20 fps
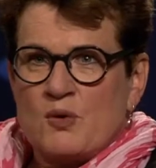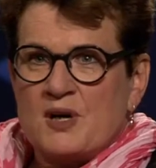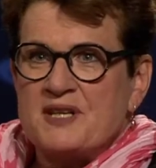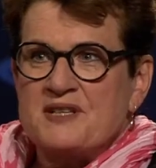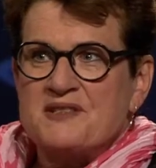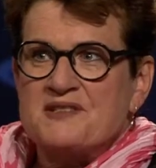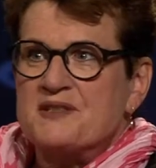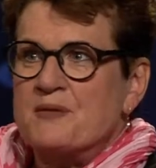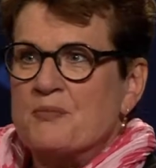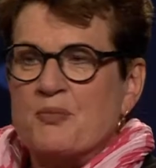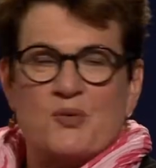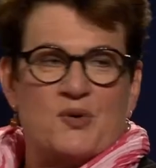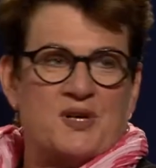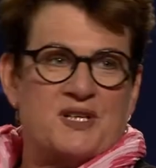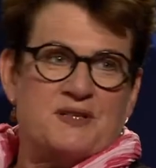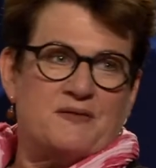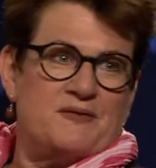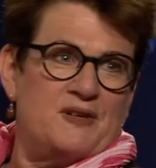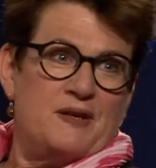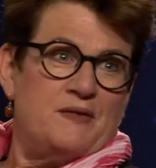is the
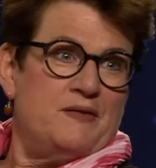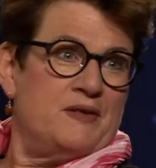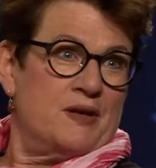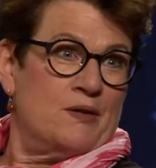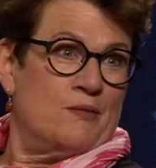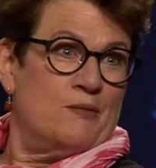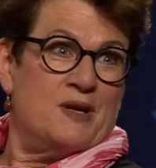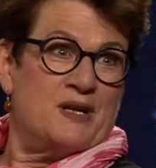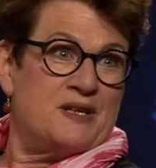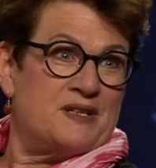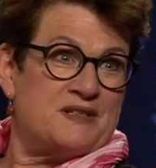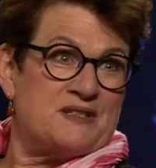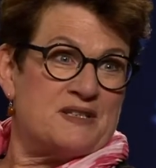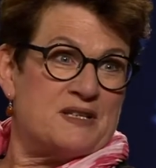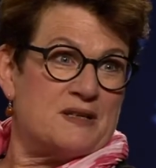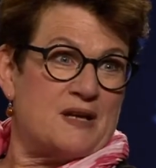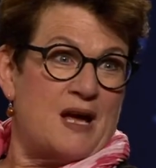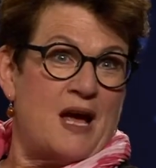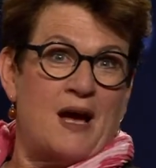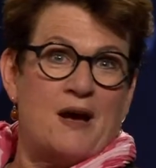point of living?
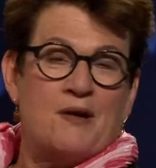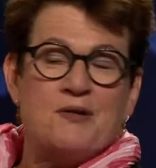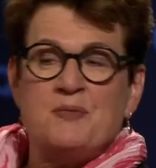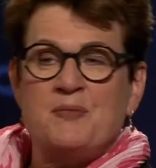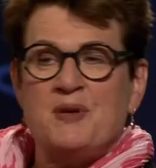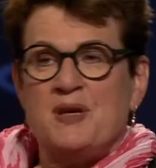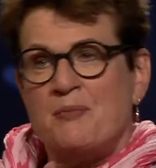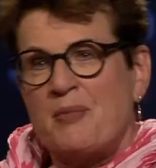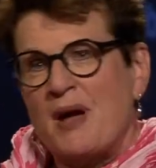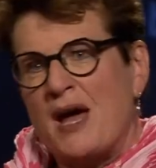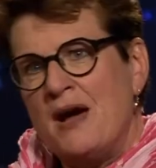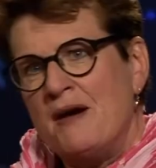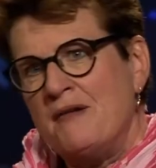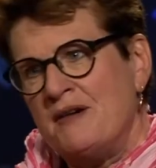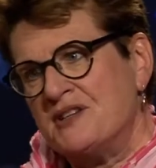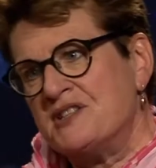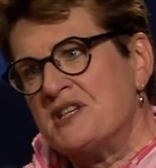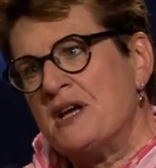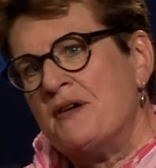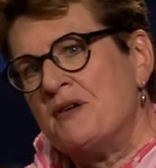How to be a
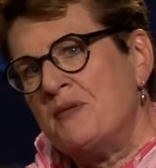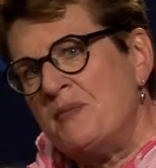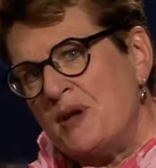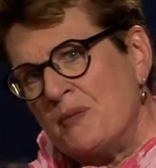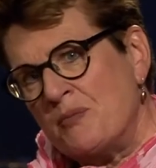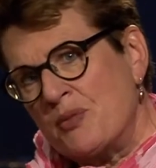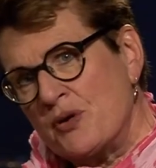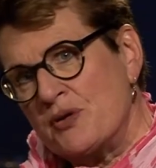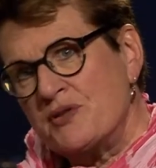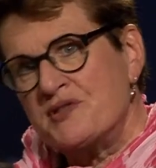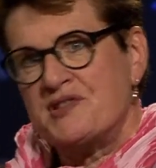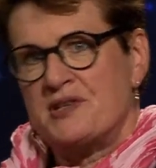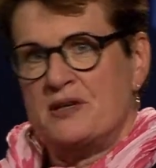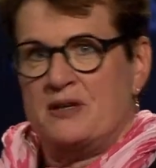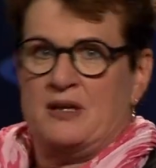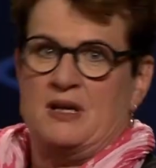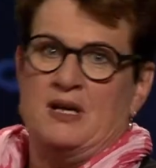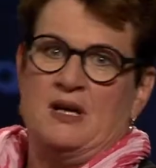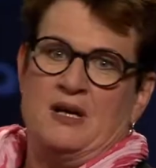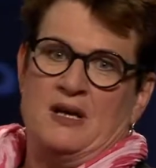parent, how to be a
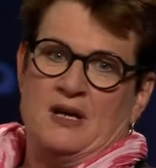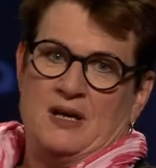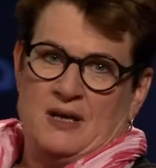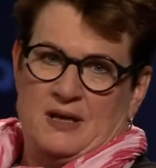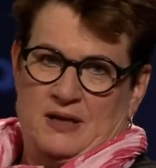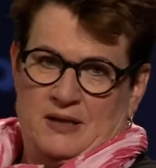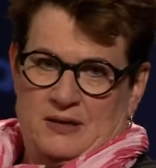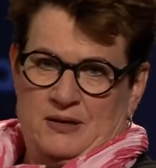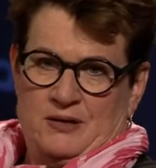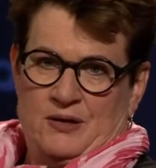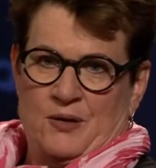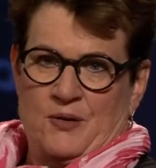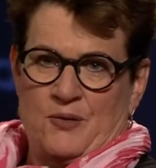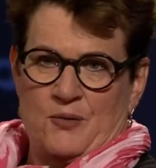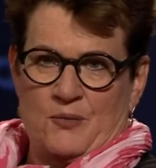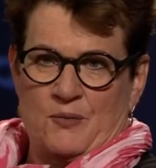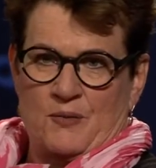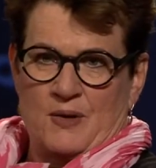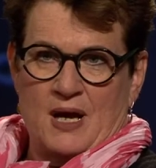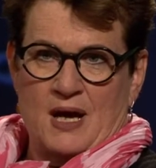person,
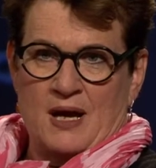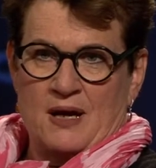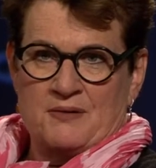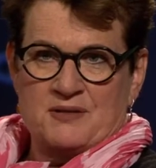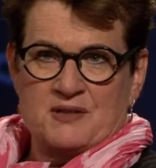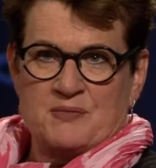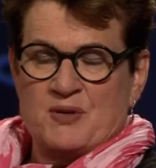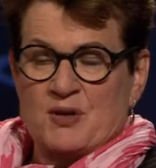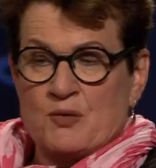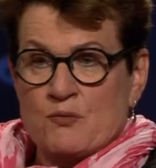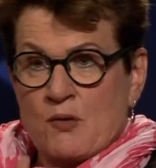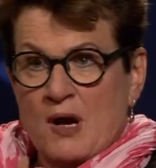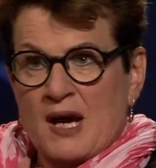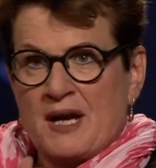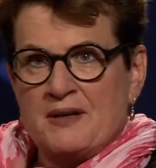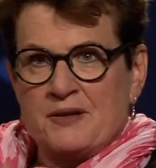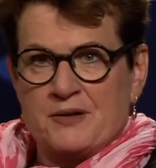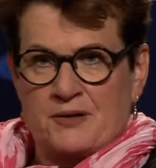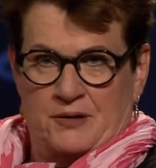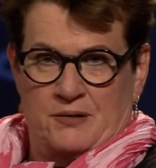how to be a
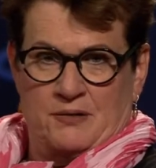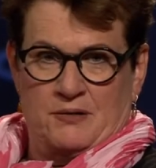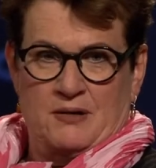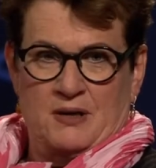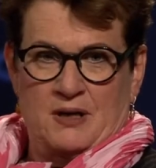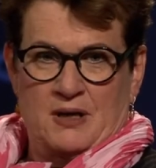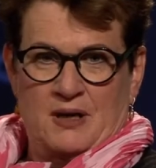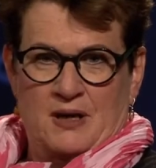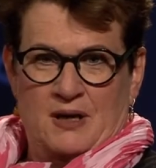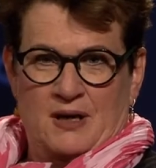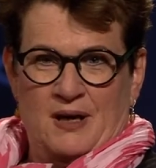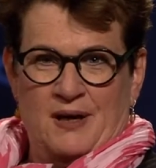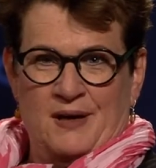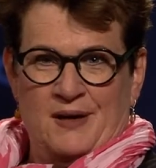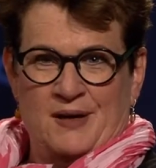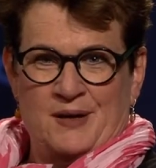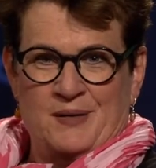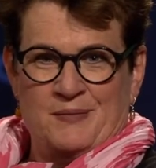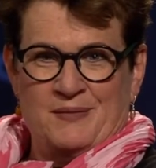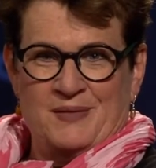writer.
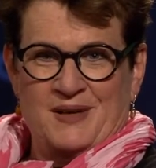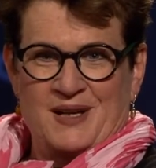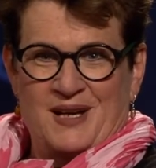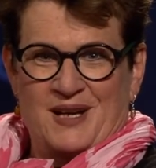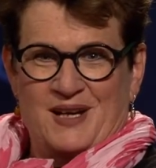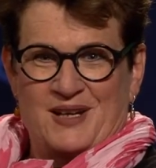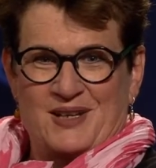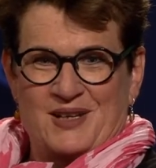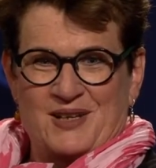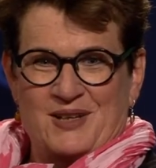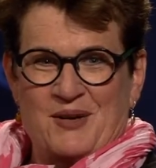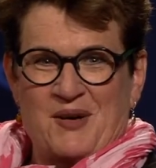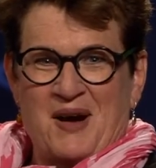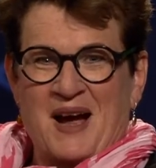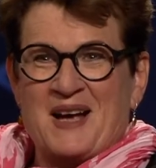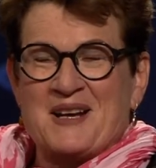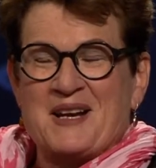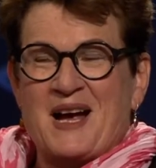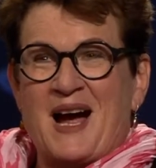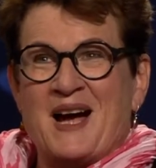
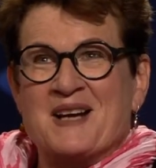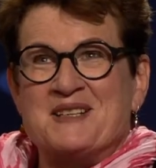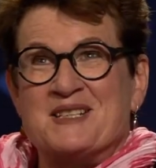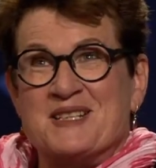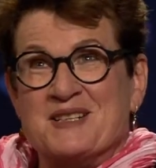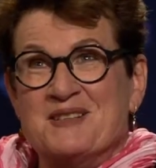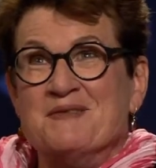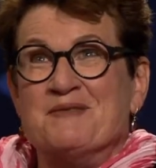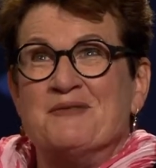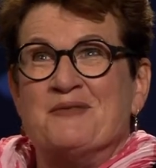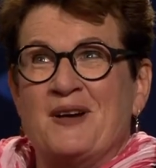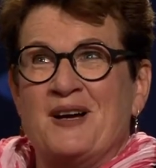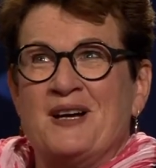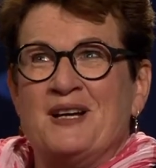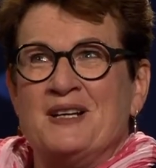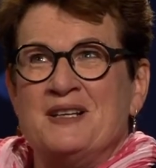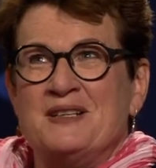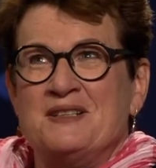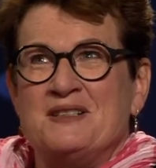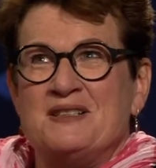I didn't
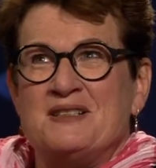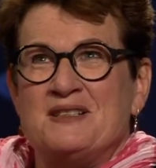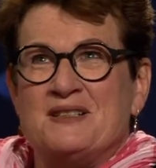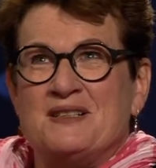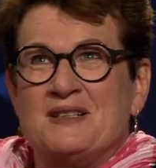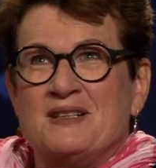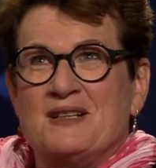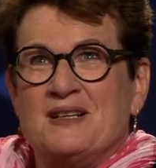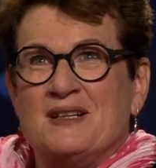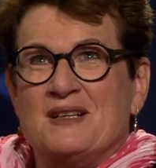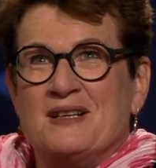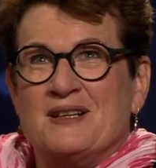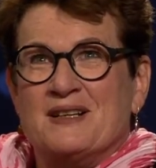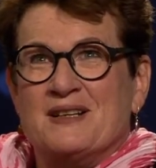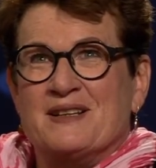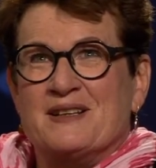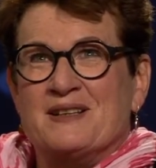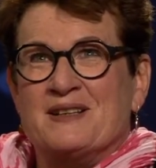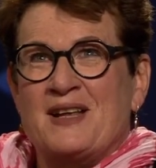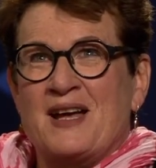find
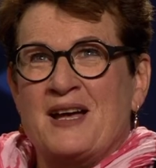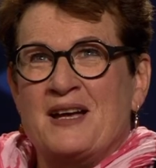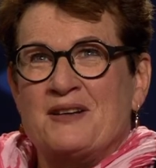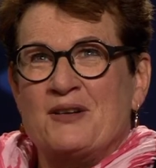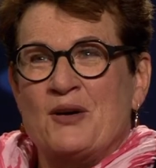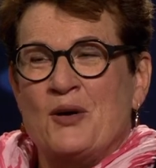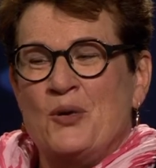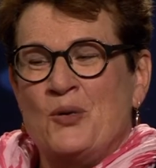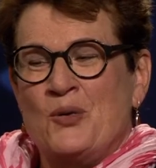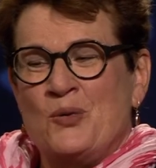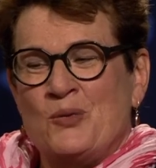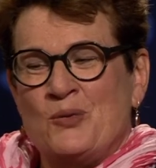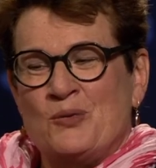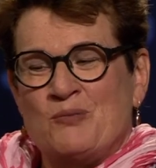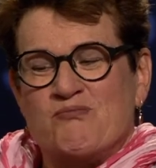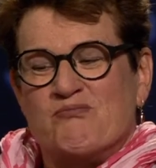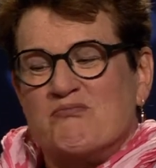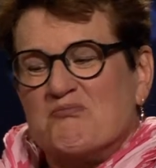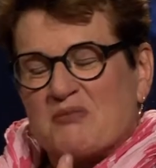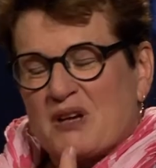that
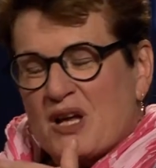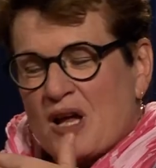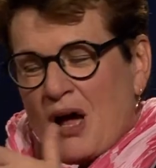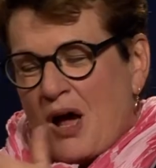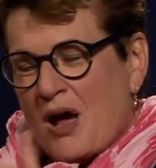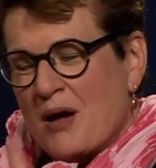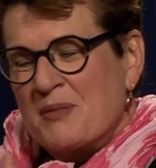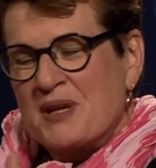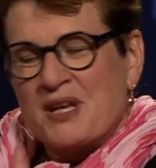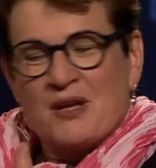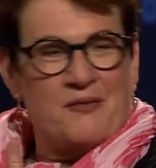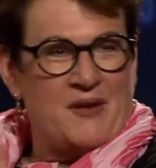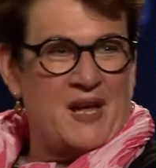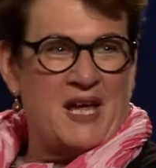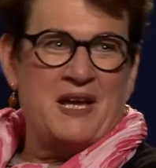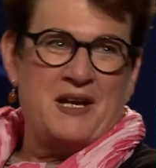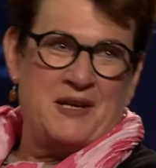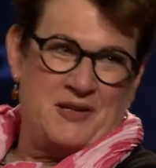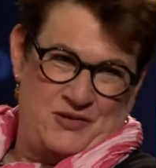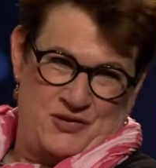whole coming of
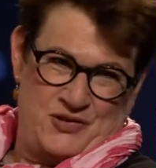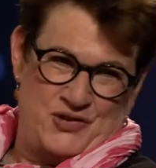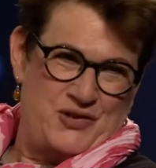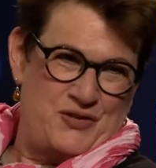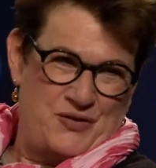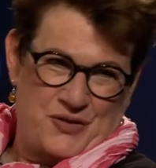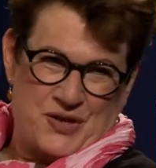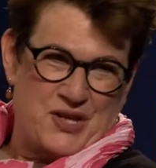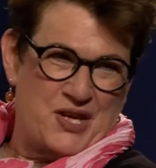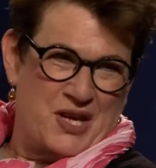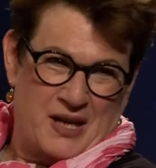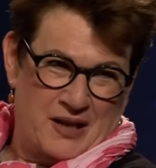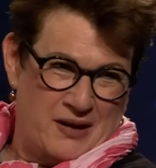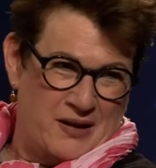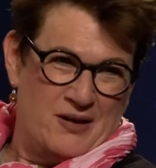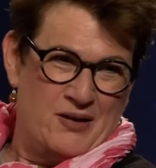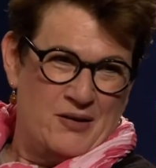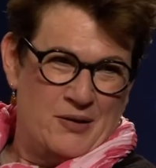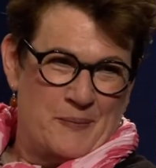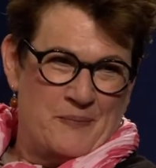age
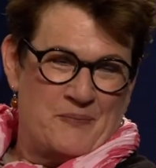thing